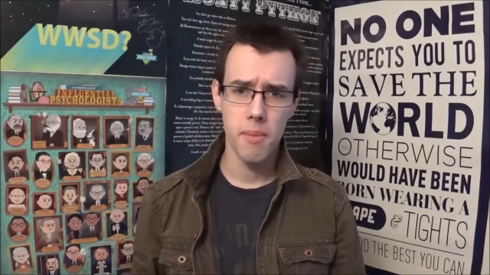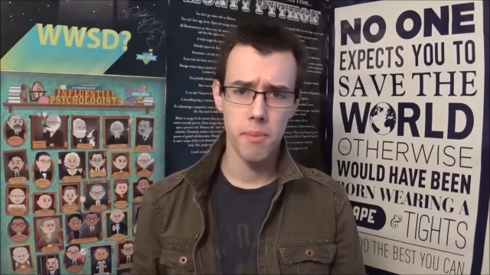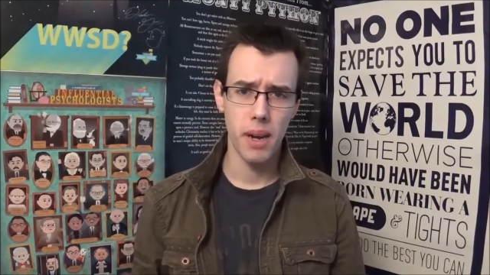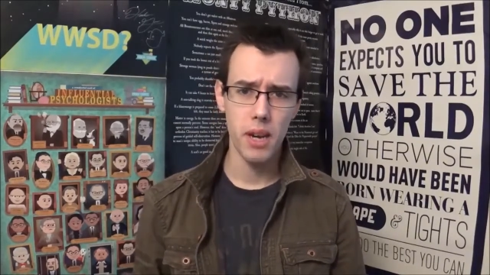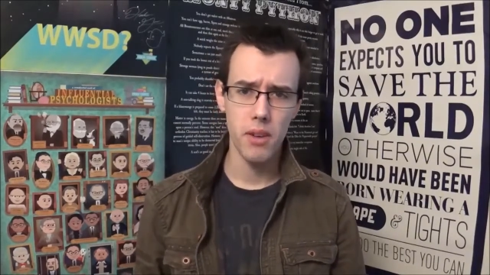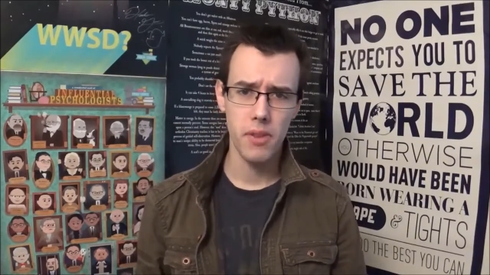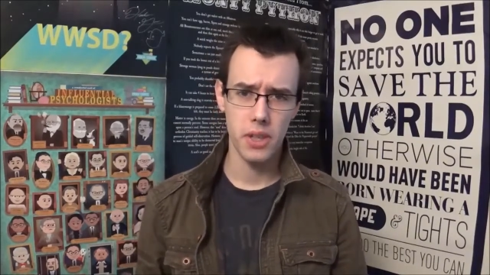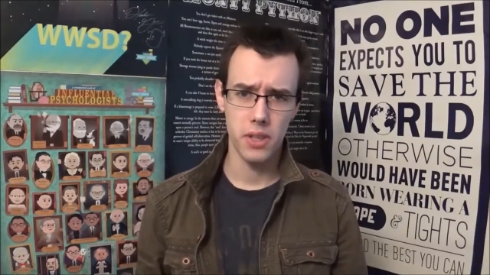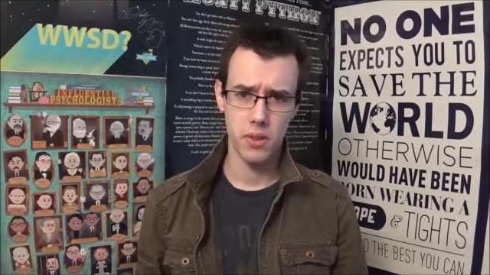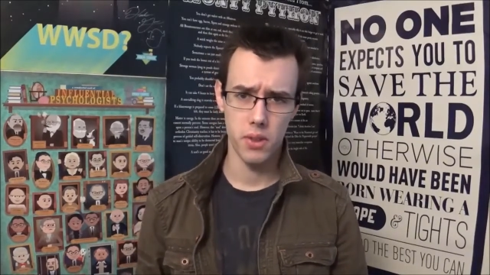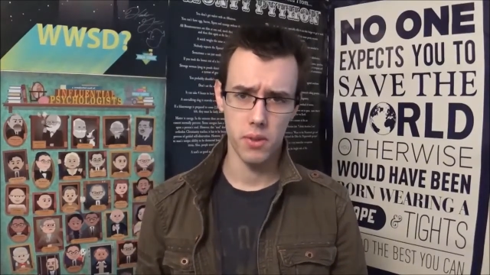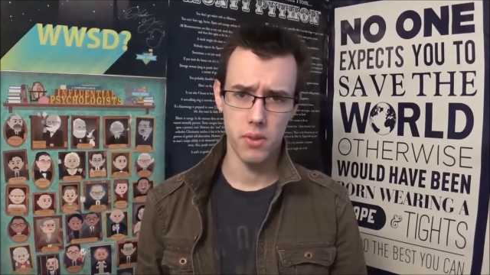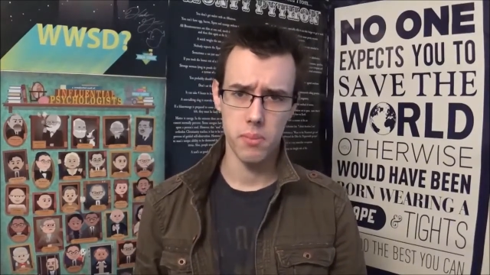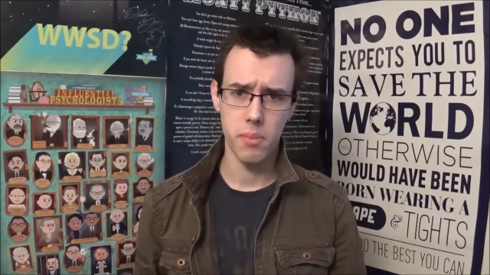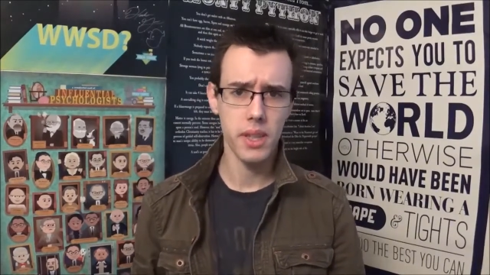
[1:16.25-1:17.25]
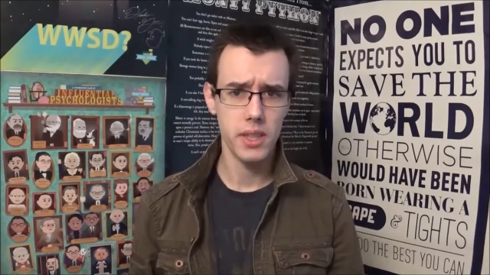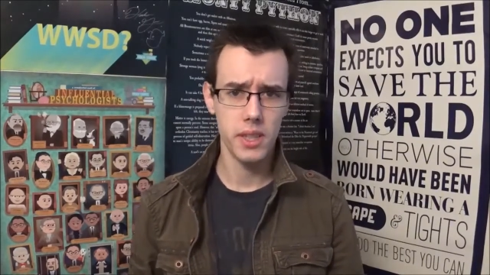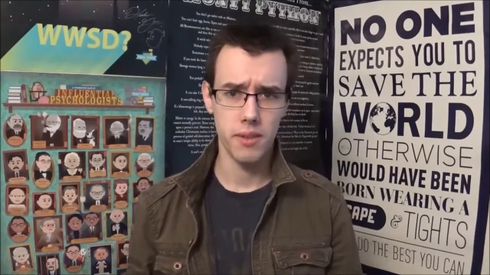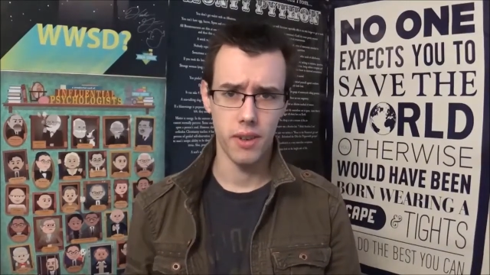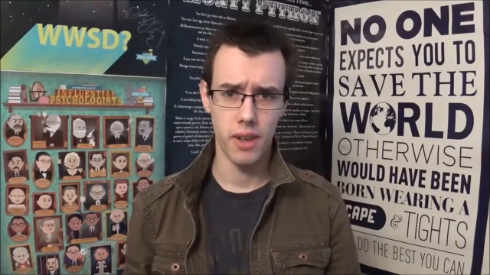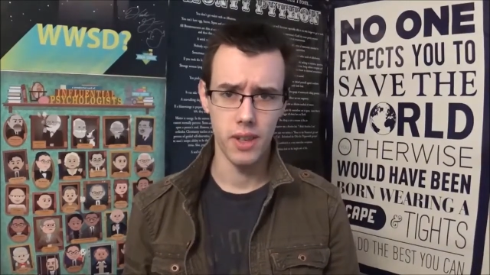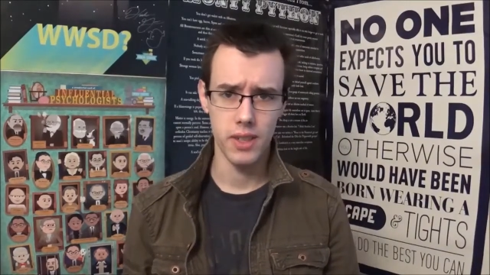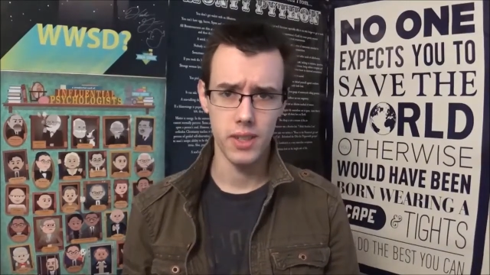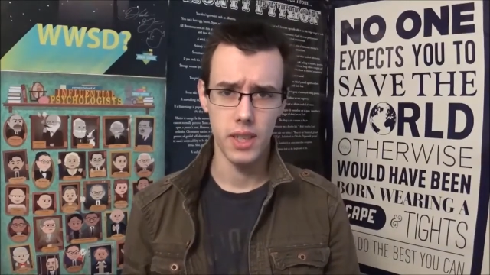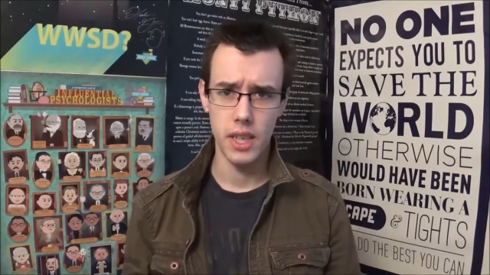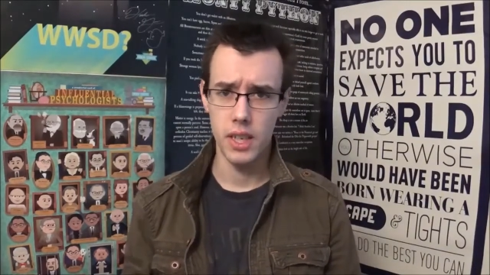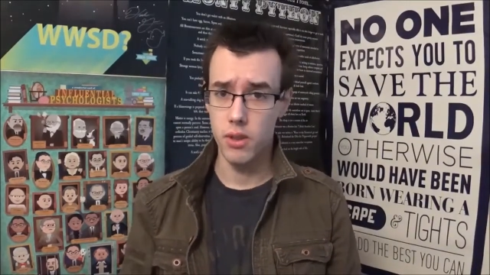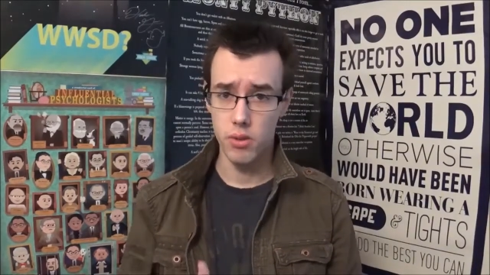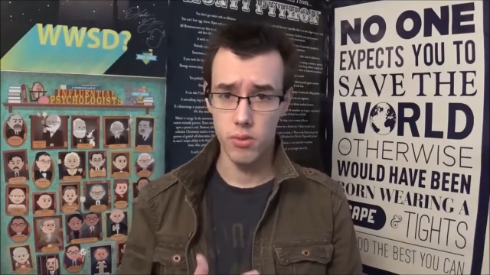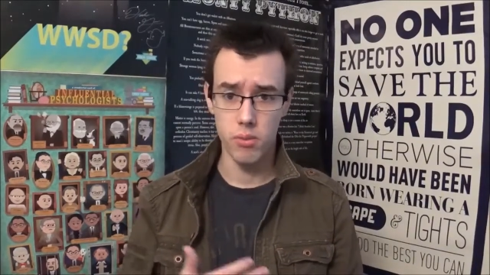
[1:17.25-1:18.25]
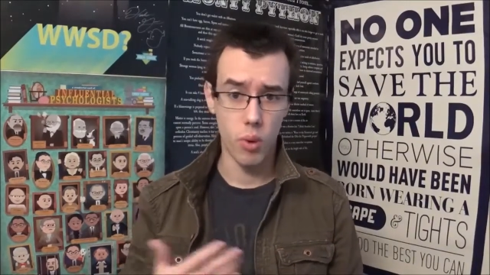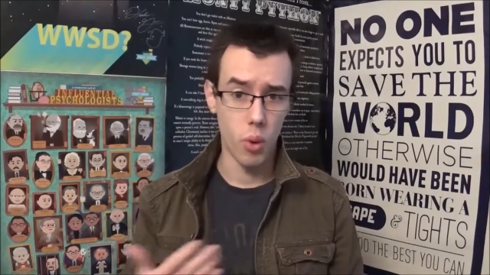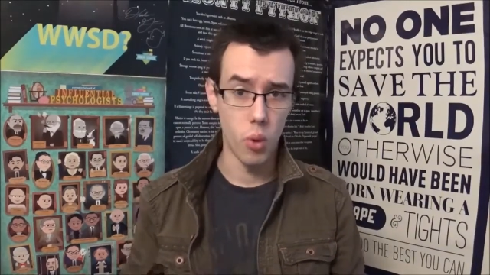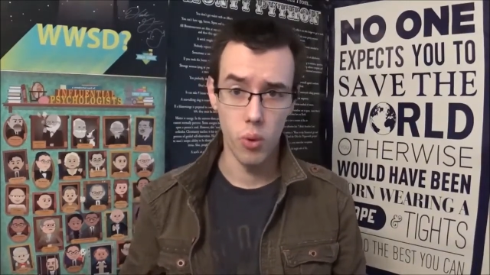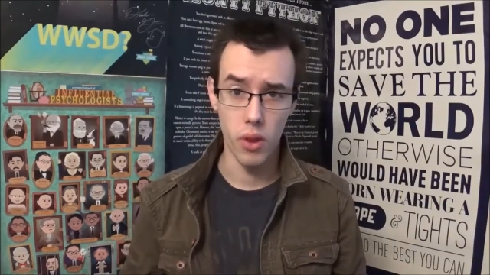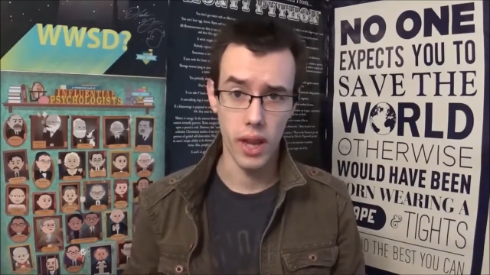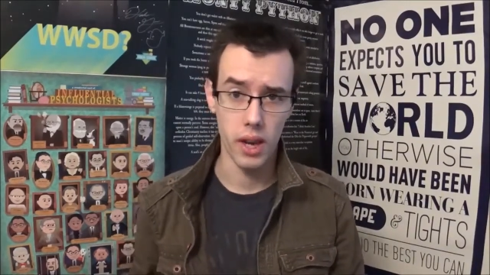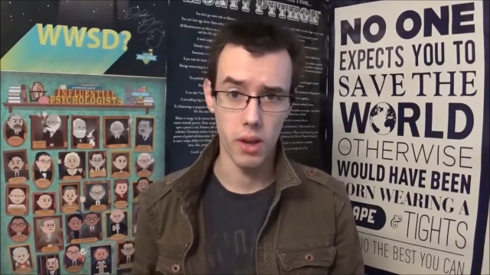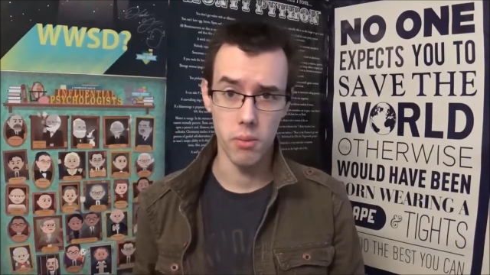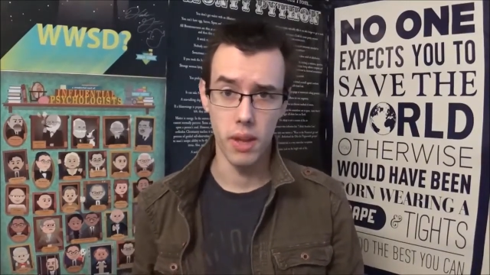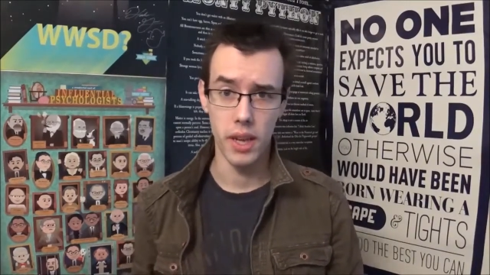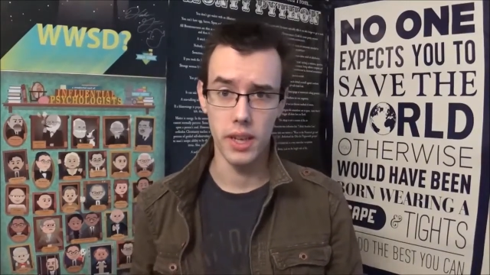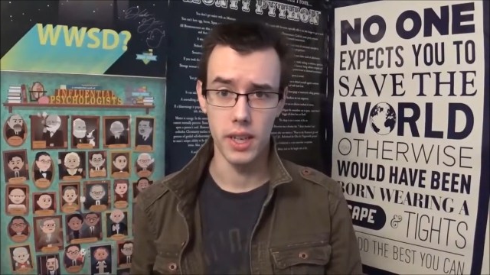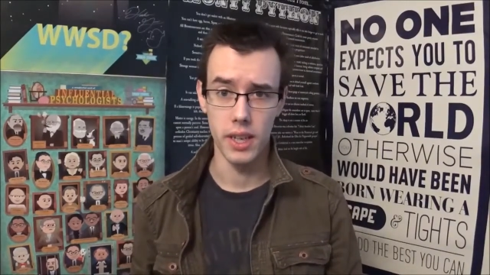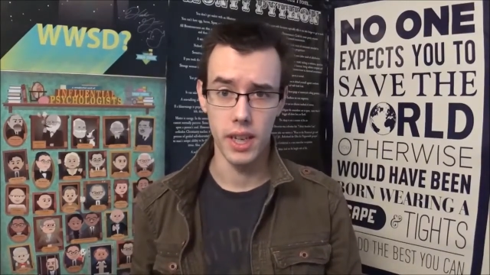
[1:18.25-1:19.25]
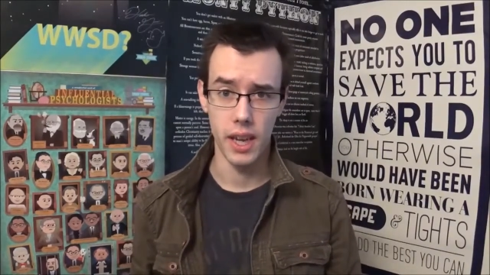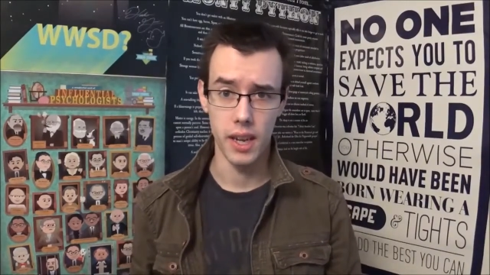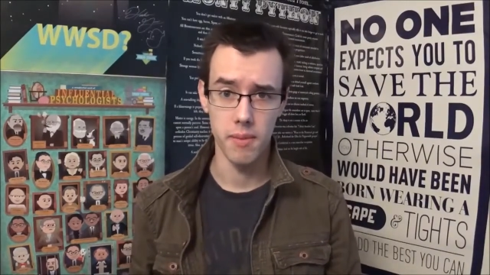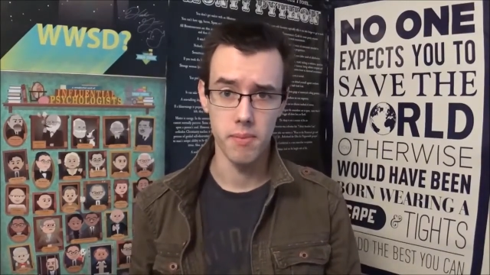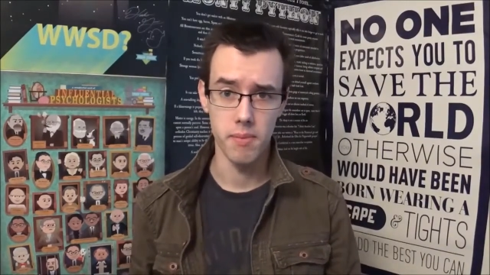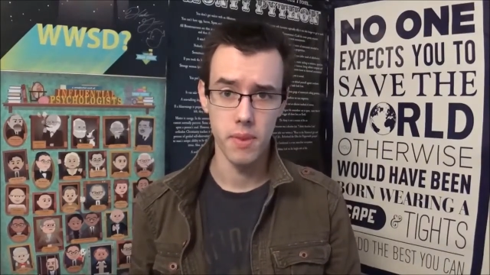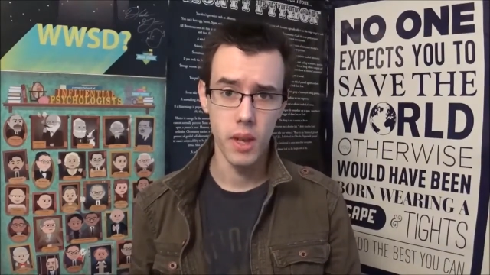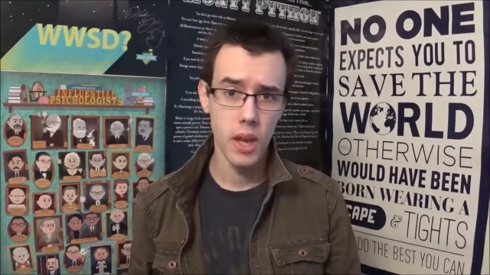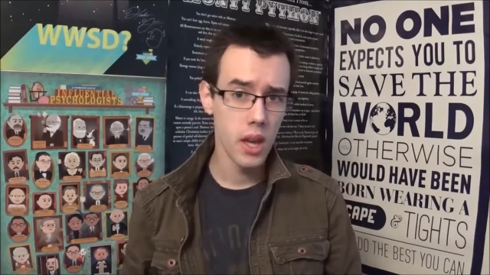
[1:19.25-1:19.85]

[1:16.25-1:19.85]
male victims of domestic violence need all the help they can get.